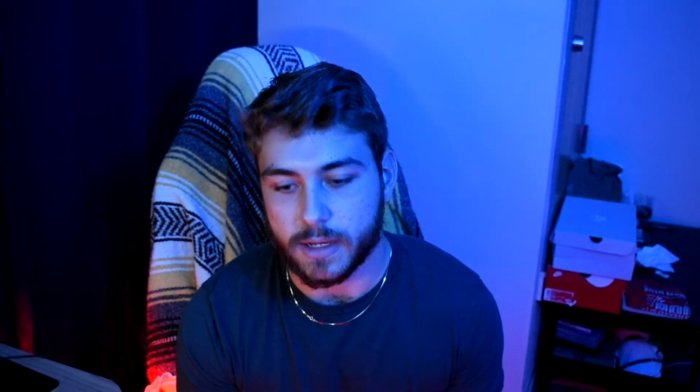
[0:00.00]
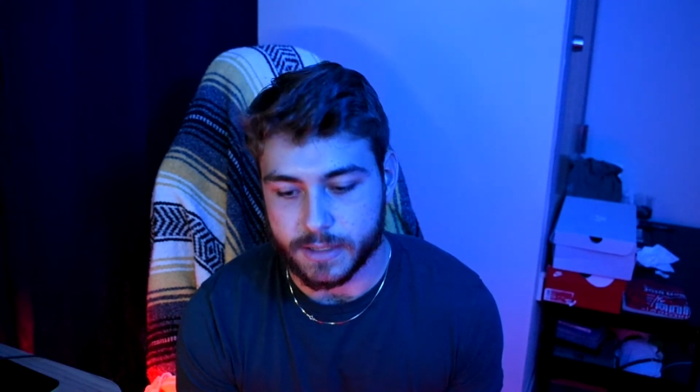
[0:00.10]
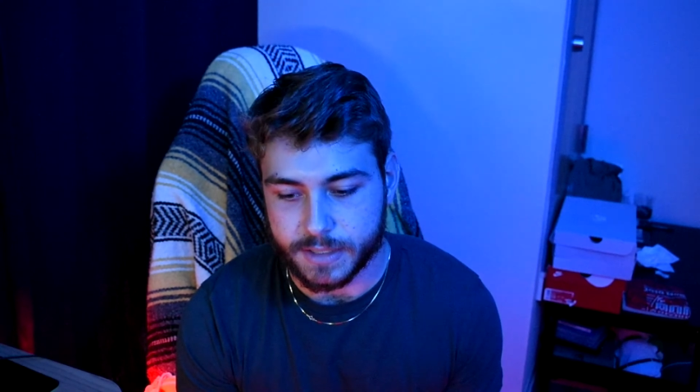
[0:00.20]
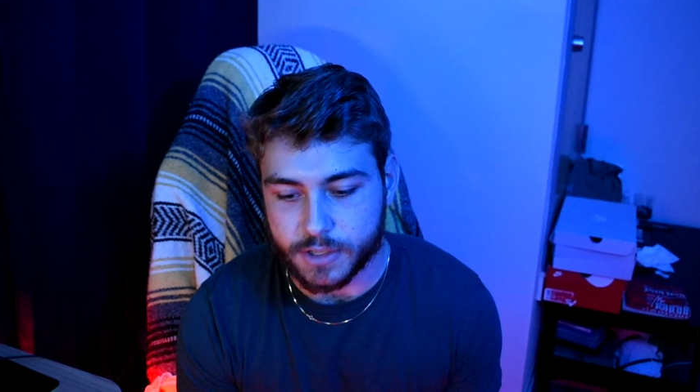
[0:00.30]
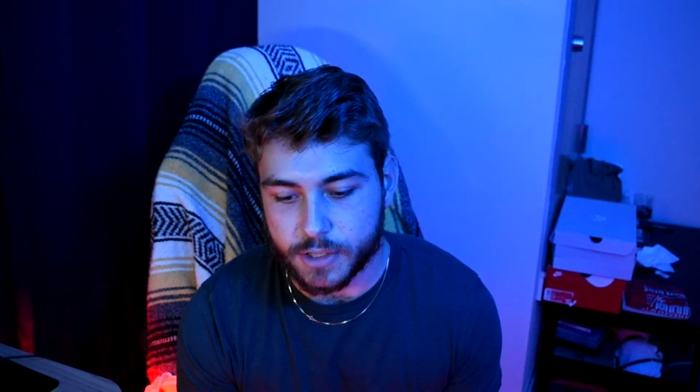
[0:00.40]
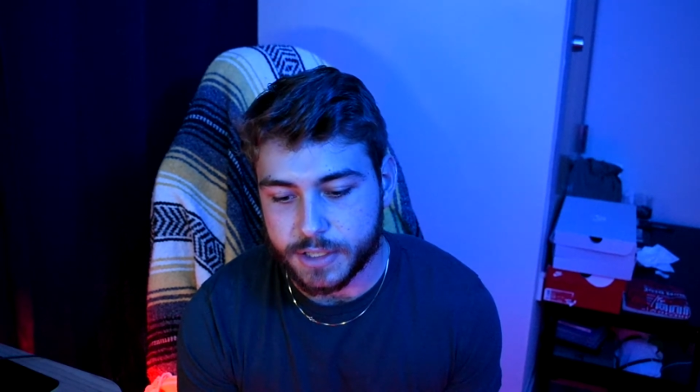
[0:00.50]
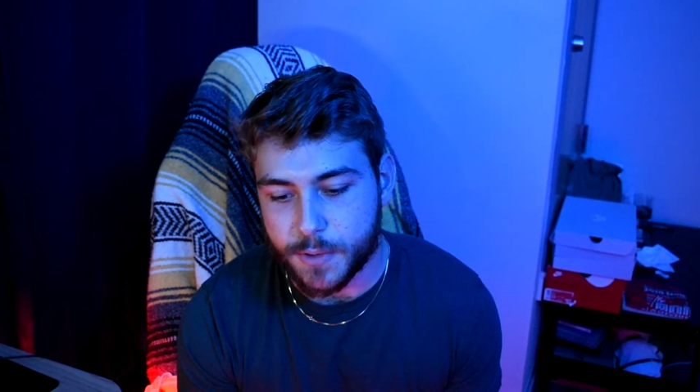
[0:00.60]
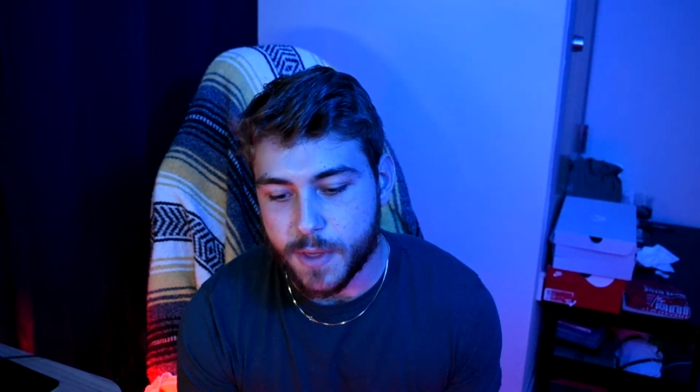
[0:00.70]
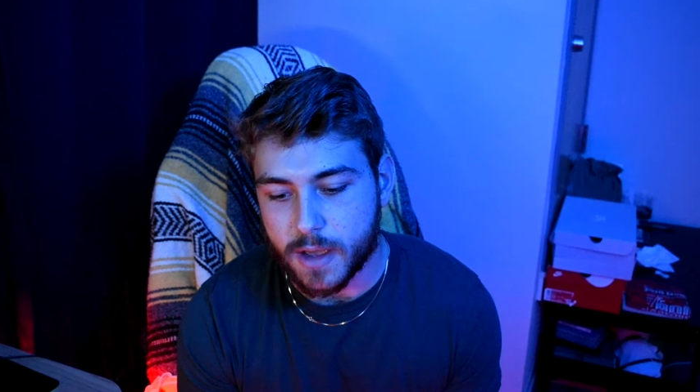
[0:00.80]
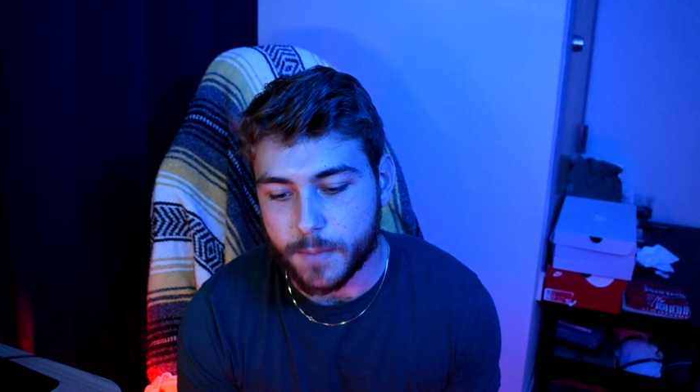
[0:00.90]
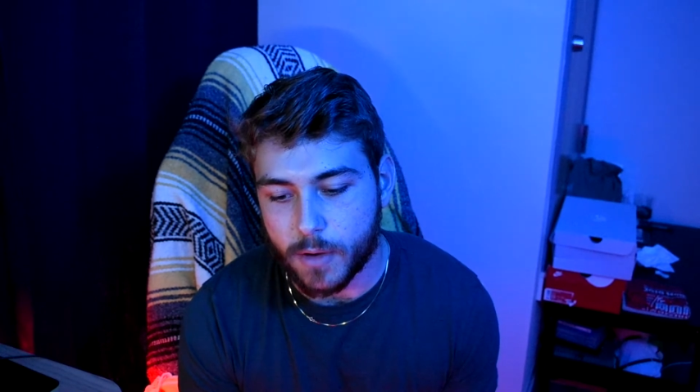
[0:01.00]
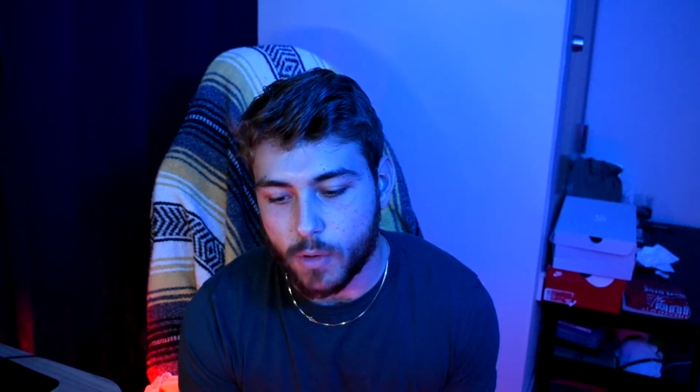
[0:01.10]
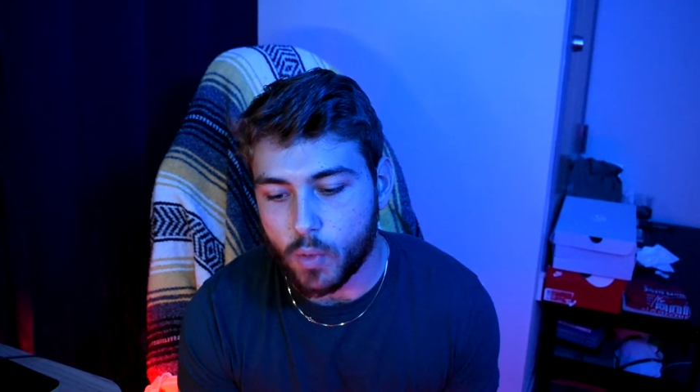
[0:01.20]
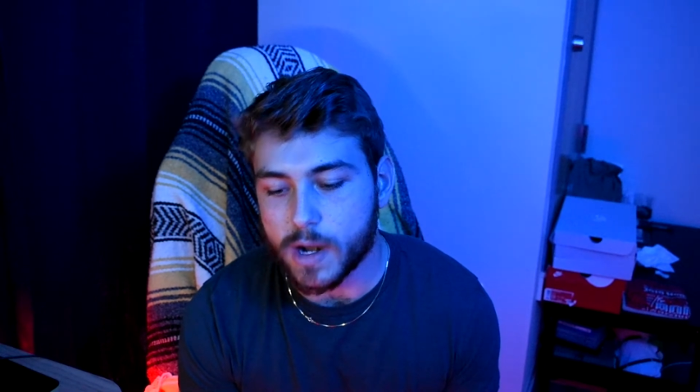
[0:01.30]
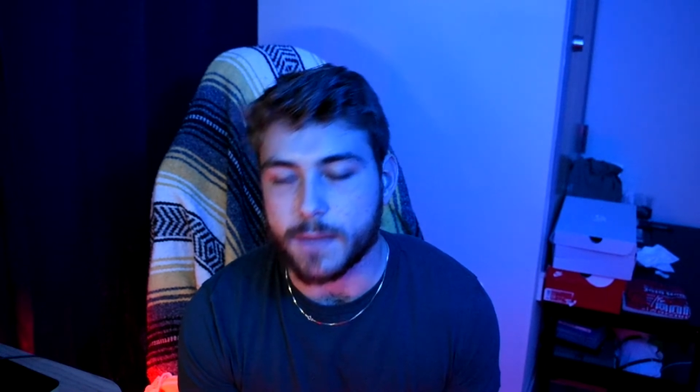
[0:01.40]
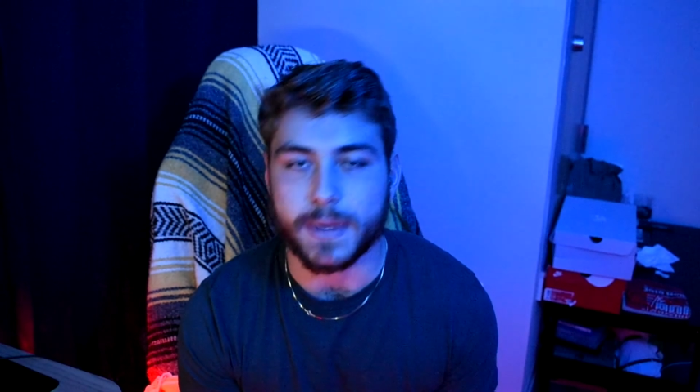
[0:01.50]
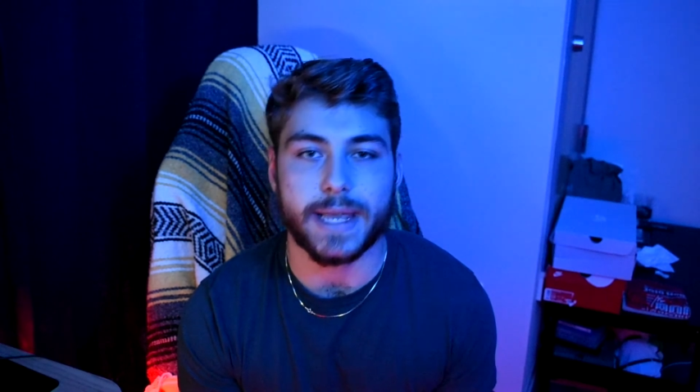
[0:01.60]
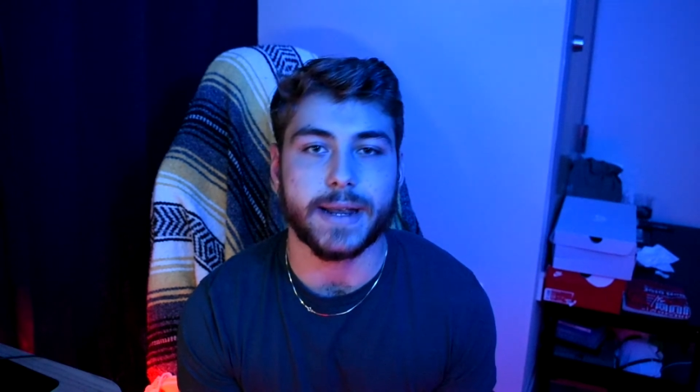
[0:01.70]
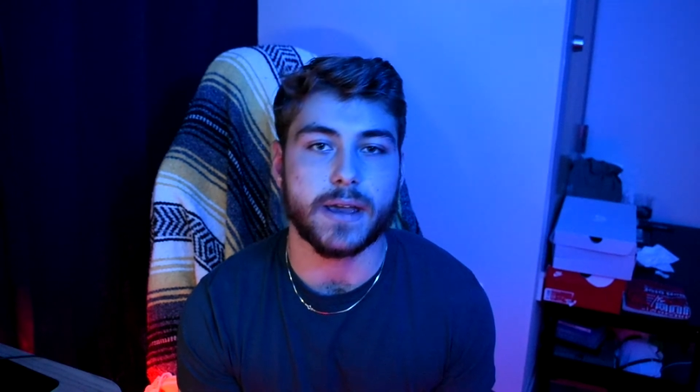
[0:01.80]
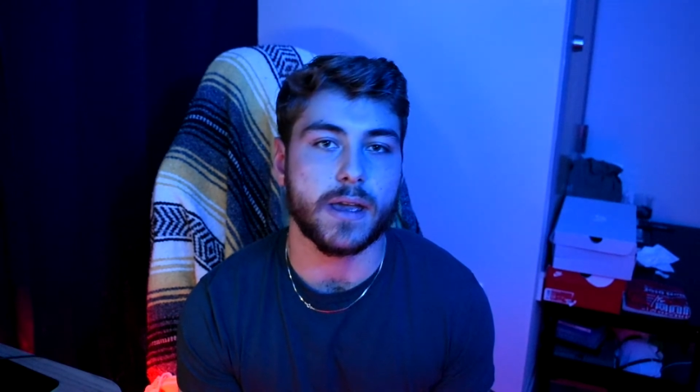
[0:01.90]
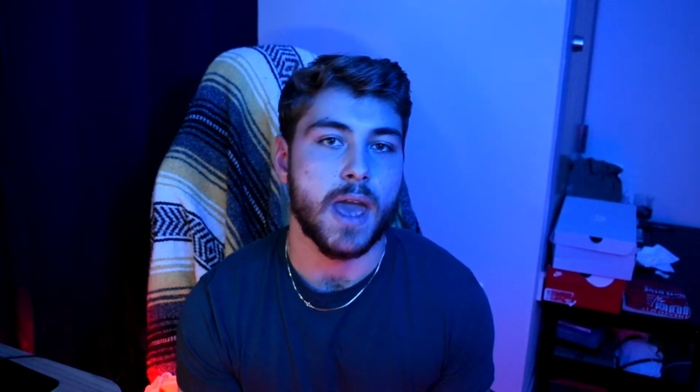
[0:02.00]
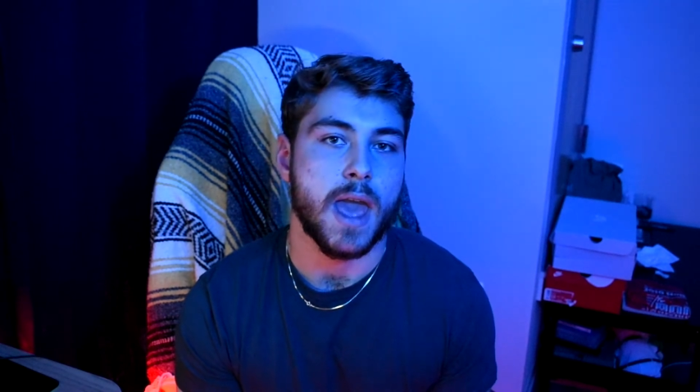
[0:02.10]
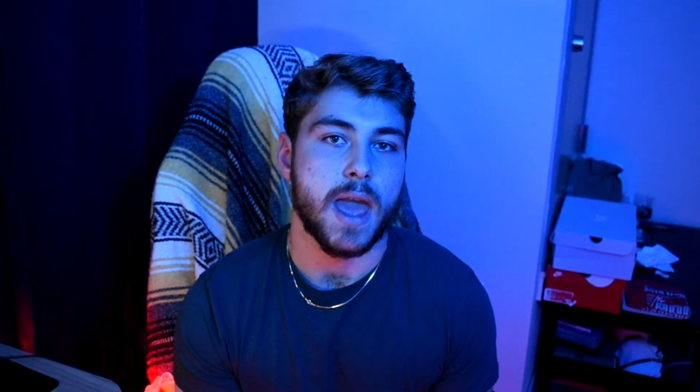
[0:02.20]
start to think about what I'm eating.